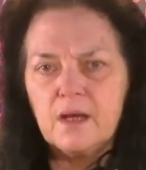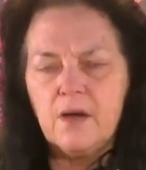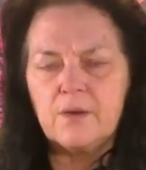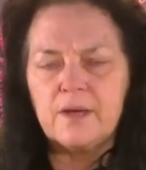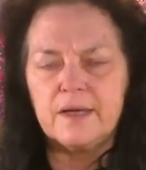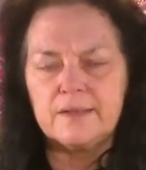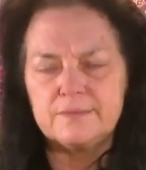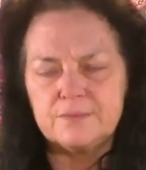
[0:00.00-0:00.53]

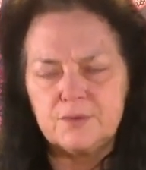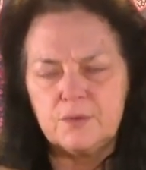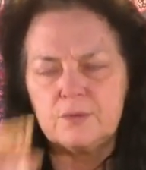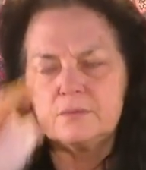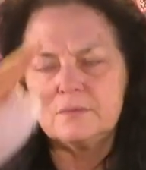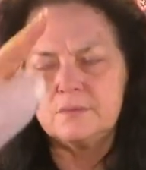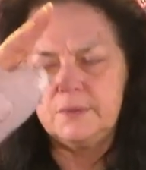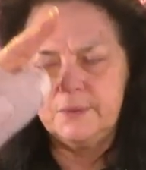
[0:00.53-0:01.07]
Okay.
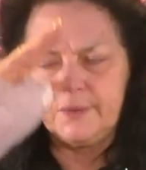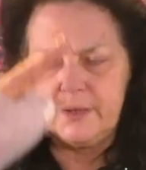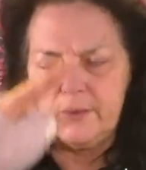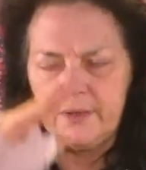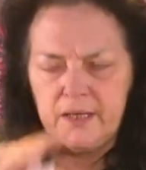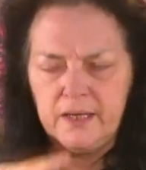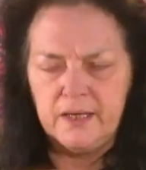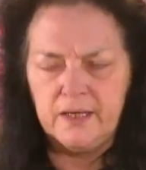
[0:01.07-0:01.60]
Here we go
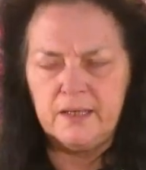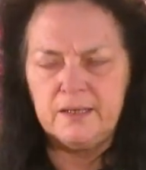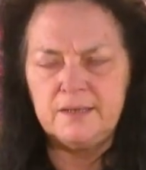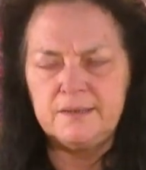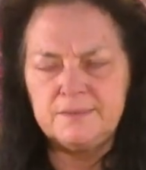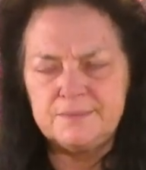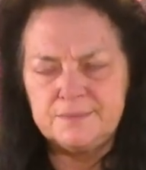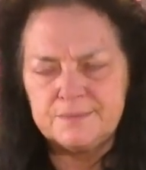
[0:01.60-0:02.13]

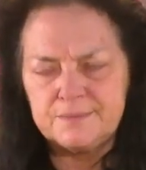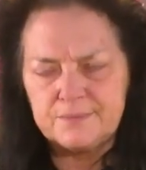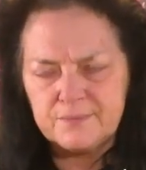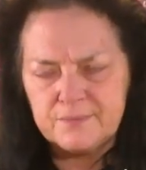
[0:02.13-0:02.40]
again.